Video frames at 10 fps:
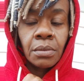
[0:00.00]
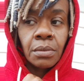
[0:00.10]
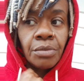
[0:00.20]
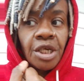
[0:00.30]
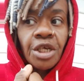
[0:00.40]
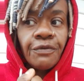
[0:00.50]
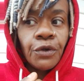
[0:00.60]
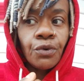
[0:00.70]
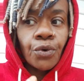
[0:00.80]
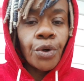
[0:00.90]
Many of
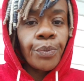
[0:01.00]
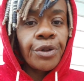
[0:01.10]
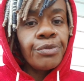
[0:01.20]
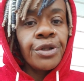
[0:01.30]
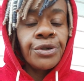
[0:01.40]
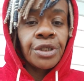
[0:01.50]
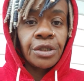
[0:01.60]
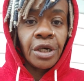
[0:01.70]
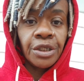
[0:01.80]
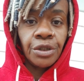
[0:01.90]
you grew up with mothers that
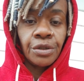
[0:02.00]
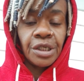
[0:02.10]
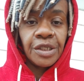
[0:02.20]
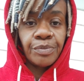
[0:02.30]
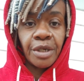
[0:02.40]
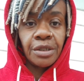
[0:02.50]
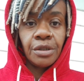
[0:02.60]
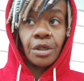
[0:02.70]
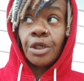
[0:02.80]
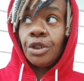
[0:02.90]
taught you respect and
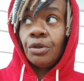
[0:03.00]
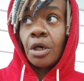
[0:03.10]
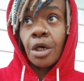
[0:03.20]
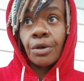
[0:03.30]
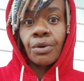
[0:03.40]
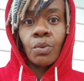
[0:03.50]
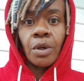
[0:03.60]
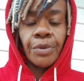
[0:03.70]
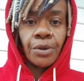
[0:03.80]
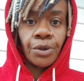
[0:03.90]
taught you to honor a
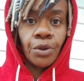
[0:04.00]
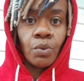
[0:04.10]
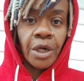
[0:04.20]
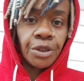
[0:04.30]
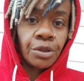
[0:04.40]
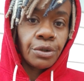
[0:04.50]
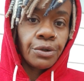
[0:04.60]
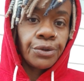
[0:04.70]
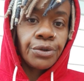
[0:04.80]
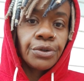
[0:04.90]
woman, or you watched her go
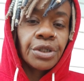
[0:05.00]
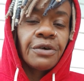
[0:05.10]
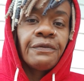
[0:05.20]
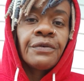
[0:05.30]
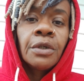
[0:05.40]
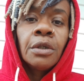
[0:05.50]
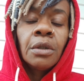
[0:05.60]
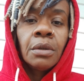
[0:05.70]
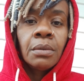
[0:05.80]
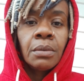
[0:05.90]
through stuff
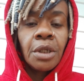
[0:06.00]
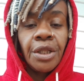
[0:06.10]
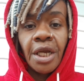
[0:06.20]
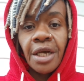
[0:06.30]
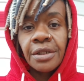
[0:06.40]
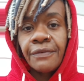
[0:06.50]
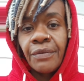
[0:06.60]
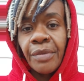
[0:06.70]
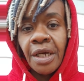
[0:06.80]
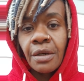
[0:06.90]
at the hands of a
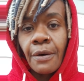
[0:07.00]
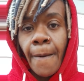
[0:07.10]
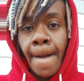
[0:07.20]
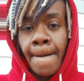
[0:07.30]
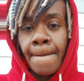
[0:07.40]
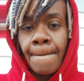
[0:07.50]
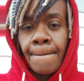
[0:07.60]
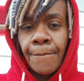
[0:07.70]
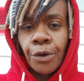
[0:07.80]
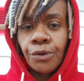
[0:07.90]
man.
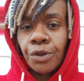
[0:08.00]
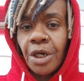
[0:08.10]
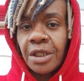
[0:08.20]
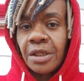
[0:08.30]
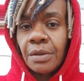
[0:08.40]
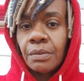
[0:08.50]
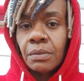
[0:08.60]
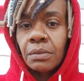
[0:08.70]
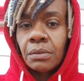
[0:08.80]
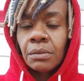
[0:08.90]
Who taught them?
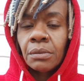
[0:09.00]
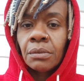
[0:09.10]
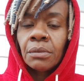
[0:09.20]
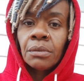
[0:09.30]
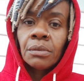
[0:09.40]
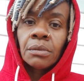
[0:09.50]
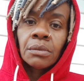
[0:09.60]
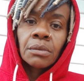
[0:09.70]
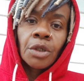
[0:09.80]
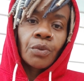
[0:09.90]

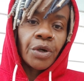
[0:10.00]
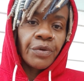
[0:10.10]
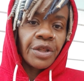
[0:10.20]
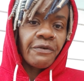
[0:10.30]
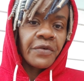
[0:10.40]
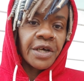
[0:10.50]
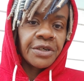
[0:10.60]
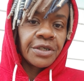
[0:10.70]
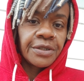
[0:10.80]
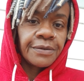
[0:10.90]
And where were their
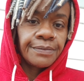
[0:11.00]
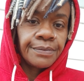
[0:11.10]
fathers?